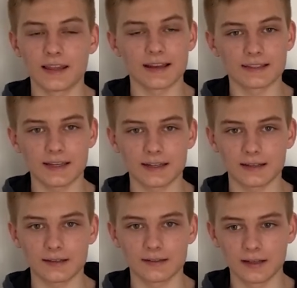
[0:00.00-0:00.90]
data
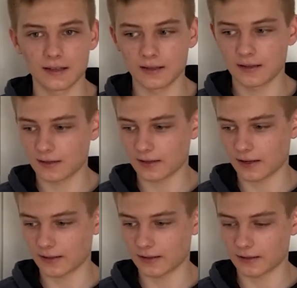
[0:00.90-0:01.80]

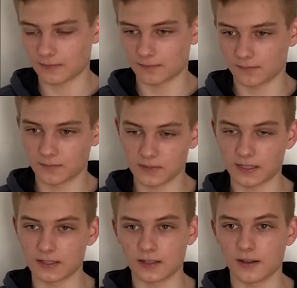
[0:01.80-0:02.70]
and then send
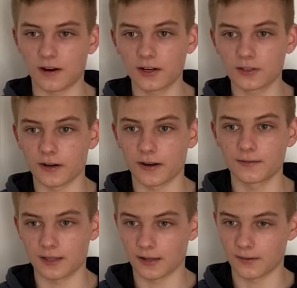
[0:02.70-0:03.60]
it to the hard drive
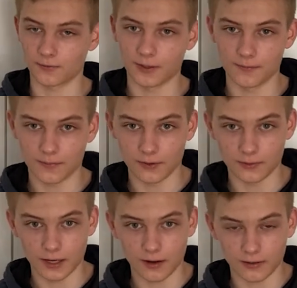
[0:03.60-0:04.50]
to then be
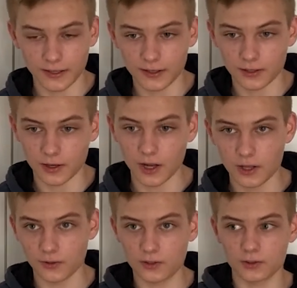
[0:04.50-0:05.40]
recalled later,
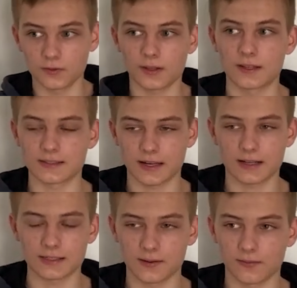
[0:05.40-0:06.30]
you could do the exact
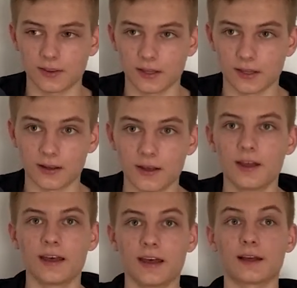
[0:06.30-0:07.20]
same thing,
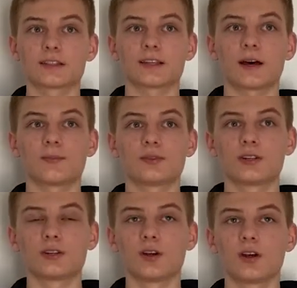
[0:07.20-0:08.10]
except
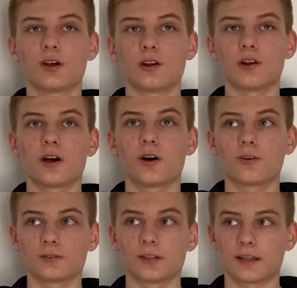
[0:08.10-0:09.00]
not
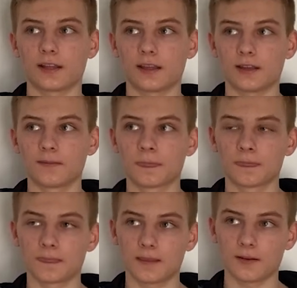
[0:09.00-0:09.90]
only
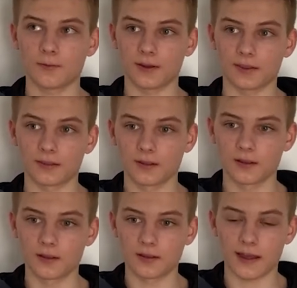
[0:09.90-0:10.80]
with
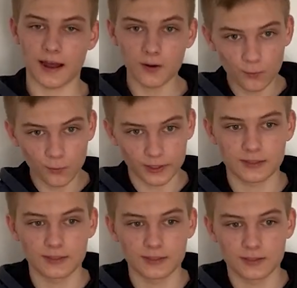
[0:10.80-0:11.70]

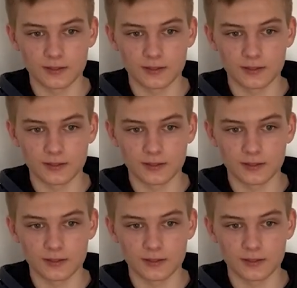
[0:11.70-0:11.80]
outwards,